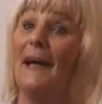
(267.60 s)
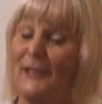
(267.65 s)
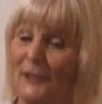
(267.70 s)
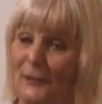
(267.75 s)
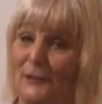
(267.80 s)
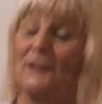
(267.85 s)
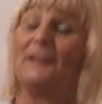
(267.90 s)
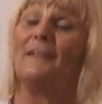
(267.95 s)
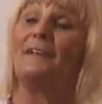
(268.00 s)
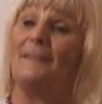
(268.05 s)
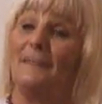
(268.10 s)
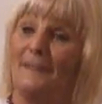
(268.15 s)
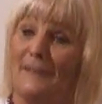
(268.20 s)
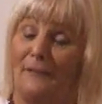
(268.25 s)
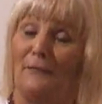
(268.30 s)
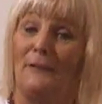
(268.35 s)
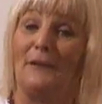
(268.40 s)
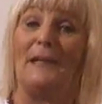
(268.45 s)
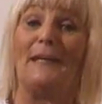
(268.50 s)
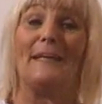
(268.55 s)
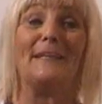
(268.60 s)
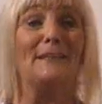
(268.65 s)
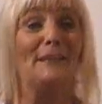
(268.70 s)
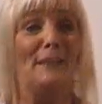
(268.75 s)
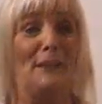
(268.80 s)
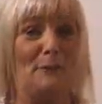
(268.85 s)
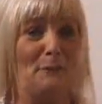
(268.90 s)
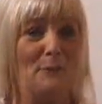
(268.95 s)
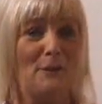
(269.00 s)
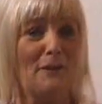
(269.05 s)
and
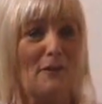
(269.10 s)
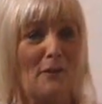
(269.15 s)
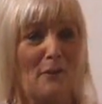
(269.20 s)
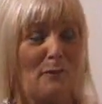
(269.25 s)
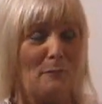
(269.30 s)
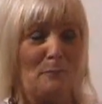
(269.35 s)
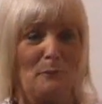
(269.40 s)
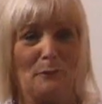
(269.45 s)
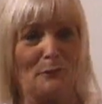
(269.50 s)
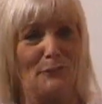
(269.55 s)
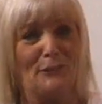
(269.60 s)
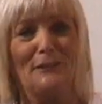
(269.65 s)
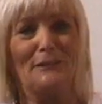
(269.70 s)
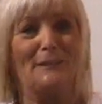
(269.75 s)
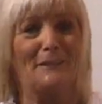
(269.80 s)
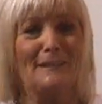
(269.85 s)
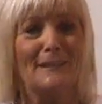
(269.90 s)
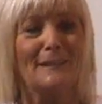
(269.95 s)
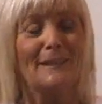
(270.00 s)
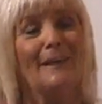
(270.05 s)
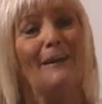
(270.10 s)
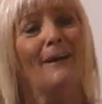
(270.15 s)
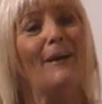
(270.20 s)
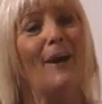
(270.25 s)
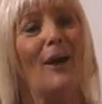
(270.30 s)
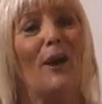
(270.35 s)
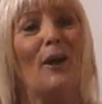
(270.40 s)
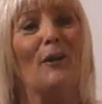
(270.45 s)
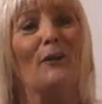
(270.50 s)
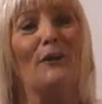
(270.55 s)
nonetheless there we are, the books are
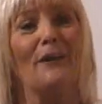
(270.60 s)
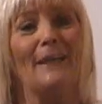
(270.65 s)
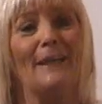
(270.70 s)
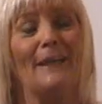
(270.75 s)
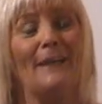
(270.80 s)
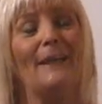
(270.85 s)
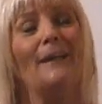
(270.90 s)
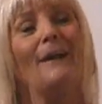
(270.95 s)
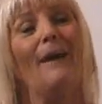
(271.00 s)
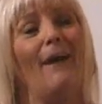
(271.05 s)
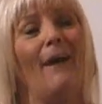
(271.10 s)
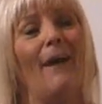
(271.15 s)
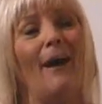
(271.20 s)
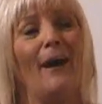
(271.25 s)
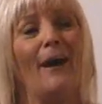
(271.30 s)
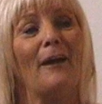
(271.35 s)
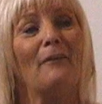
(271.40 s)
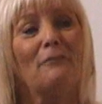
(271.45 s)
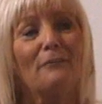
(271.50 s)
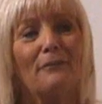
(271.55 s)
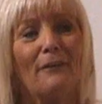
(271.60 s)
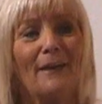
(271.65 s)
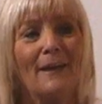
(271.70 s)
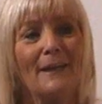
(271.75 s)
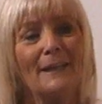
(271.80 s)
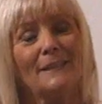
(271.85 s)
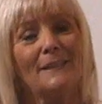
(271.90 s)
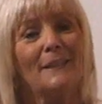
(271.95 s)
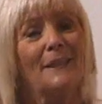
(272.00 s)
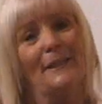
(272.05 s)
there. I
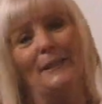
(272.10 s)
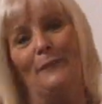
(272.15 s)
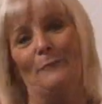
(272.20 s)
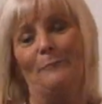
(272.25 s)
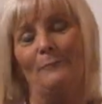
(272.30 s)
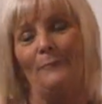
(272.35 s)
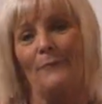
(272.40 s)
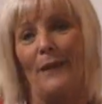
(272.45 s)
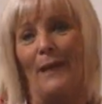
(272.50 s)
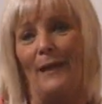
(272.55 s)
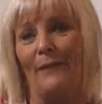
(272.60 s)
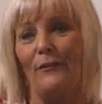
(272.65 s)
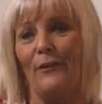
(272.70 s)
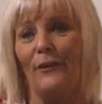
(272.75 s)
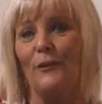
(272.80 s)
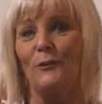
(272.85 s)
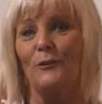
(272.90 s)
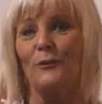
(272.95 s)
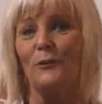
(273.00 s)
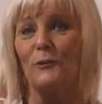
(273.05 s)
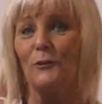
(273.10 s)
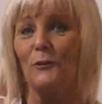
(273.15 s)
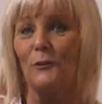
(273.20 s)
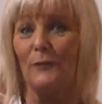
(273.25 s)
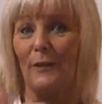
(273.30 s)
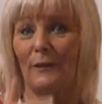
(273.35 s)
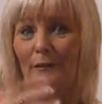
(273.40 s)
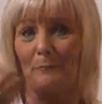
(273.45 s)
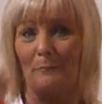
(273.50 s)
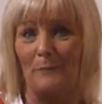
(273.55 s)
find him, and those
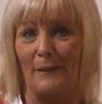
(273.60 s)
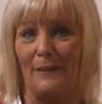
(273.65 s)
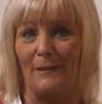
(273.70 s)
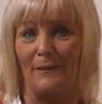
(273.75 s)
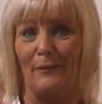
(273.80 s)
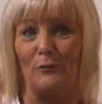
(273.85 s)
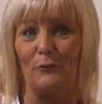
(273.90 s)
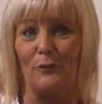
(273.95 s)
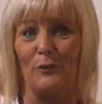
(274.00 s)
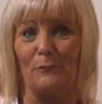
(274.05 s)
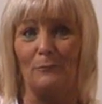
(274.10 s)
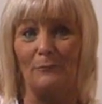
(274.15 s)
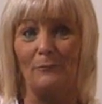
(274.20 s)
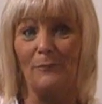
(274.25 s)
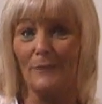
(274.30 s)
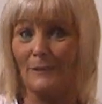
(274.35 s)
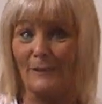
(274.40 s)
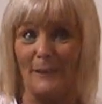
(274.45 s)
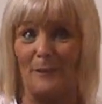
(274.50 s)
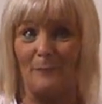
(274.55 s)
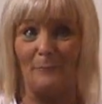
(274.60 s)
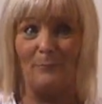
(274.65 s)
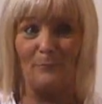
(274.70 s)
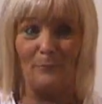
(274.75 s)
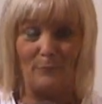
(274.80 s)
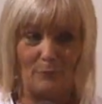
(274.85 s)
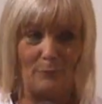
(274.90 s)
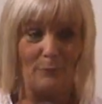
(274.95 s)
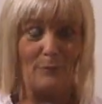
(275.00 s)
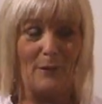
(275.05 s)
who, there are many in the room,
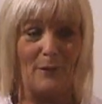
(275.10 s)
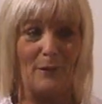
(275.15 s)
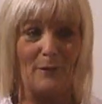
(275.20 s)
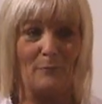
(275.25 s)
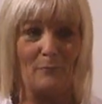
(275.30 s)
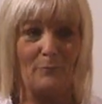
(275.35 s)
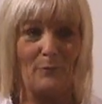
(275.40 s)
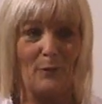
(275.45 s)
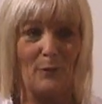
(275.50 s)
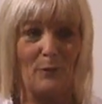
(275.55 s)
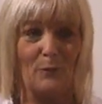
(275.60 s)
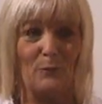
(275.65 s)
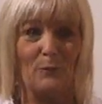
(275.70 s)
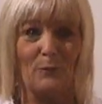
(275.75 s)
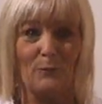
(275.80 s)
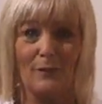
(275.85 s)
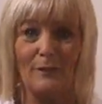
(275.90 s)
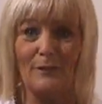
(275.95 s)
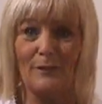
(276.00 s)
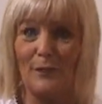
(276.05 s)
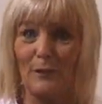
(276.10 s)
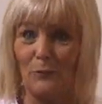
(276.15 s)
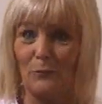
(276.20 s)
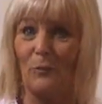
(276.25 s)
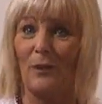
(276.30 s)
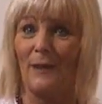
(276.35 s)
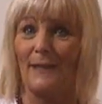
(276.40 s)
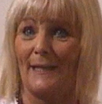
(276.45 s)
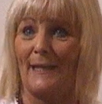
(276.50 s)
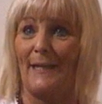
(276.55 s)
some who know
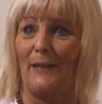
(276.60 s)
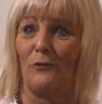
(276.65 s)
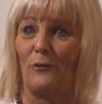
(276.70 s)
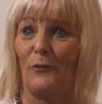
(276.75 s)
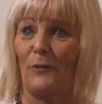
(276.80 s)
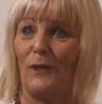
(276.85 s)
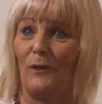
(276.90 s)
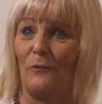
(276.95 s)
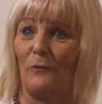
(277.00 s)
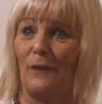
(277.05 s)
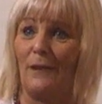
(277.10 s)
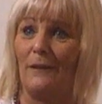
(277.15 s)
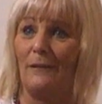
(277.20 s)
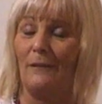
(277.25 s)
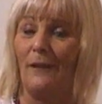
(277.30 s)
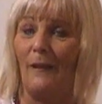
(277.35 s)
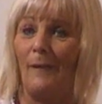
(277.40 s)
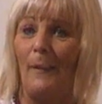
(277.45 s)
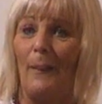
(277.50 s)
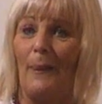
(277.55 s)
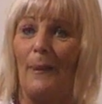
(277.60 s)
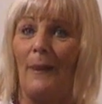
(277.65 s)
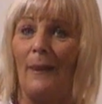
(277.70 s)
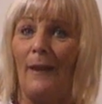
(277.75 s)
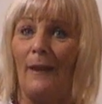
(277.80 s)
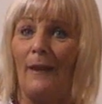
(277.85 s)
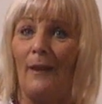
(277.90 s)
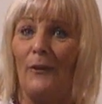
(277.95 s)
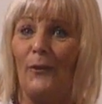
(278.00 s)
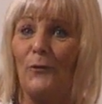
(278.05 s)
White Cloud quite well,
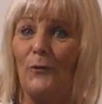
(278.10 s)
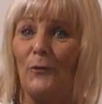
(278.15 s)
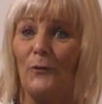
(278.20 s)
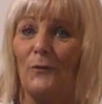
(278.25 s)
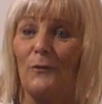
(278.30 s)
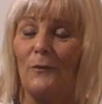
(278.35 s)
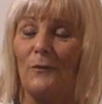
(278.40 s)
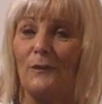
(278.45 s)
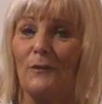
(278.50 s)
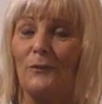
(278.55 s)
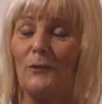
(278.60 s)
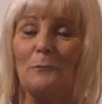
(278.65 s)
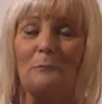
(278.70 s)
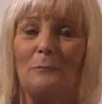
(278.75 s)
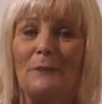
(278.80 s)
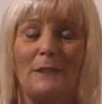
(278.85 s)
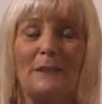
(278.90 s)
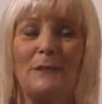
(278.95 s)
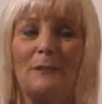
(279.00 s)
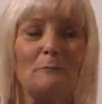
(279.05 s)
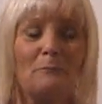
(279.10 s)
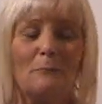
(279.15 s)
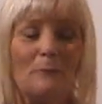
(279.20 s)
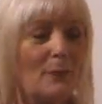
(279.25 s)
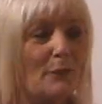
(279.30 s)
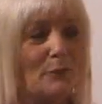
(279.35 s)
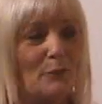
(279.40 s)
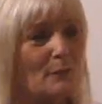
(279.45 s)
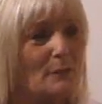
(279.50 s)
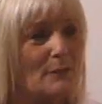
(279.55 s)
who to be the
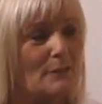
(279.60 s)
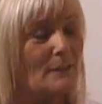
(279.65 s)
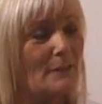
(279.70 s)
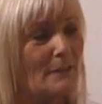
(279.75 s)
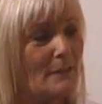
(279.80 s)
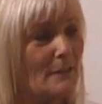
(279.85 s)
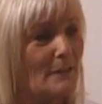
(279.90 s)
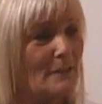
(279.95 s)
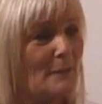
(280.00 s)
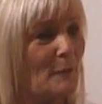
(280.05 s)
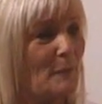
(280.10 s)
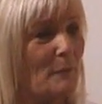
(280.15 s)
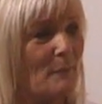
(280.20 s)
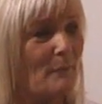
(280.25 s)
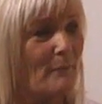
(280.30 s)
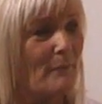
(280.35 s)
most